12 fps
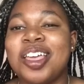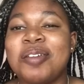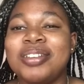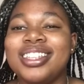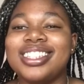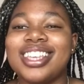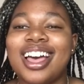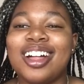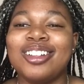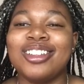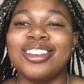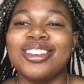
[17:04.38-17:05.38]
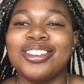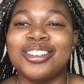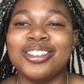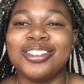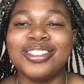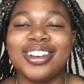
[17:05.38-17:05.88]
Let me tell
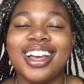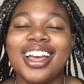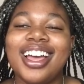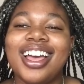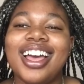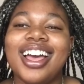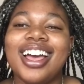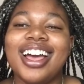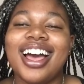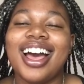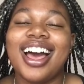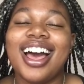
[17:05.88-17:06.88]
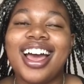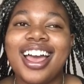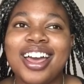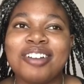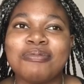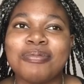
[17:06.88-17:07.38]
you. I
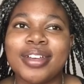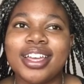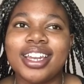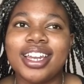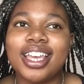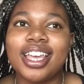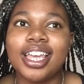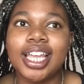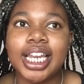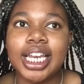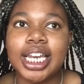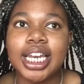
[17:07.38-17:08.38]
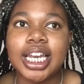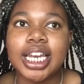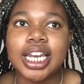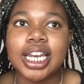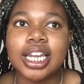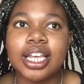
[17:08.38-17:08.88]
have been
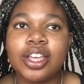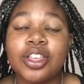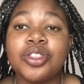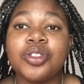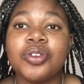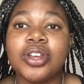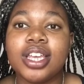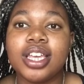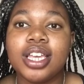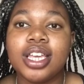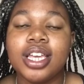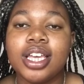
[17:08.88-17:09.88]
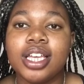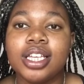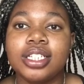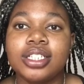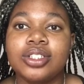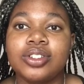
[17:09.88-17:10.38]
in 3
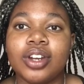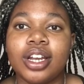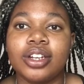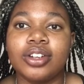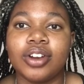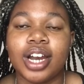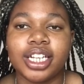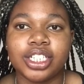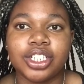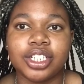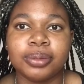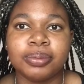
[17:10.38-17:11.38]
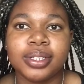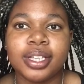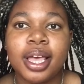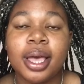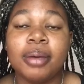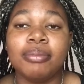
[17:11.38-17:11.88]
straight relationships
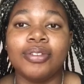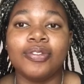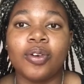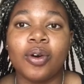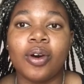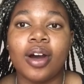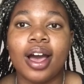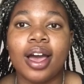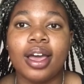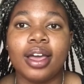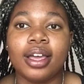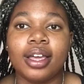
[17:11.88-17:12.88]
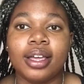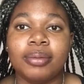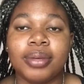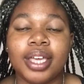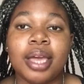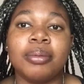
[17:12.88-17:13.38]
before I
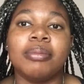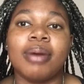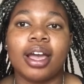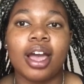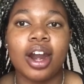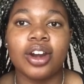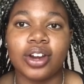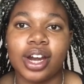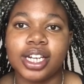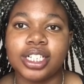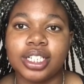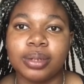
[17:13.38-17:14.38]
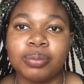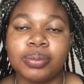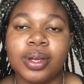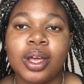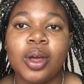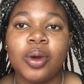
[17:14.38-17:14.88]
became in my current relationship,
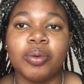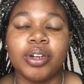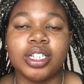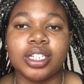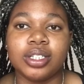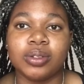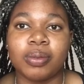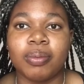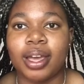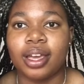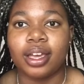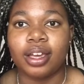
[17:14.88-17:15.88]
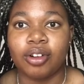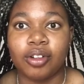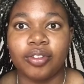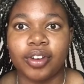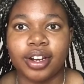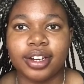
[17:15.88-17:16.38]
which is with my
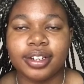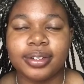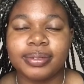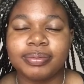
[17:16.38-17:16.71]
girlfriend.